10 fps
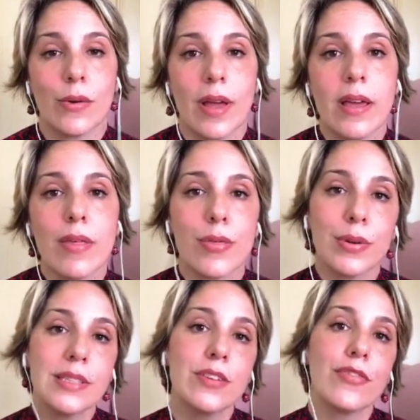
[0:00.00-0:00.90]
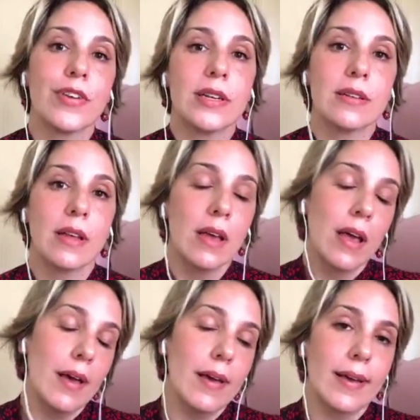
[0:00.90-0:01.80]
Okay, 3 different
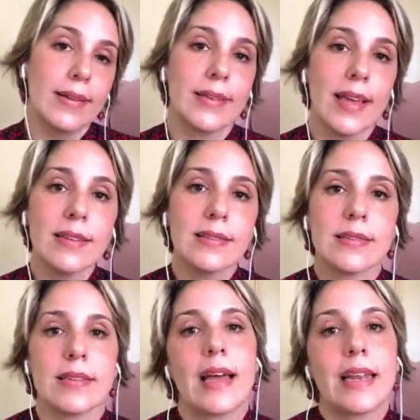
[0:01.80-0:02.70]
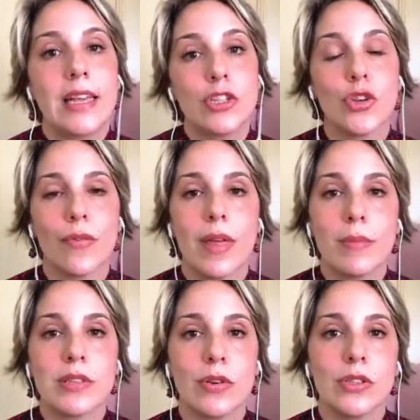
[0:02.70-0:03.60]
texts, and each of
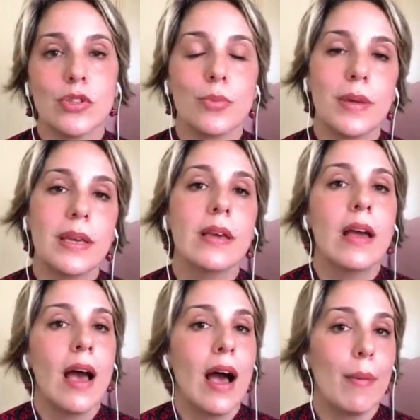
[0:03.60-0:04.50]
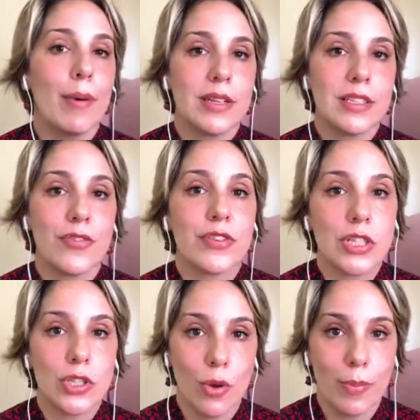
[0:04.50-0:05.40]
them is going to be about a
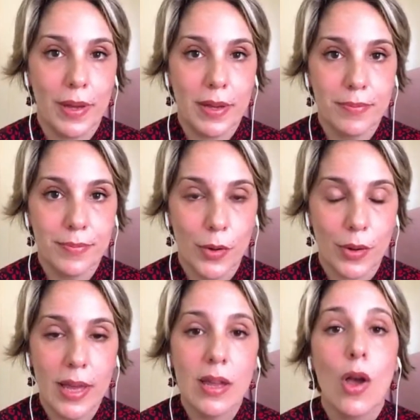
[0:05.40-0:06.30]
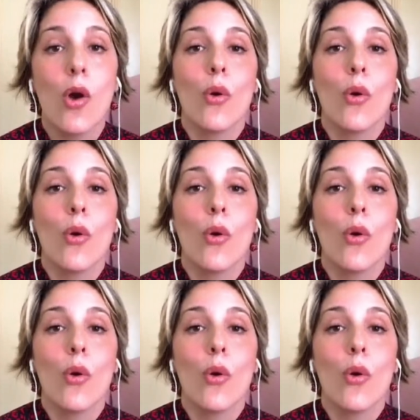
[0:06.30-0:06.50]
different topic. Okay.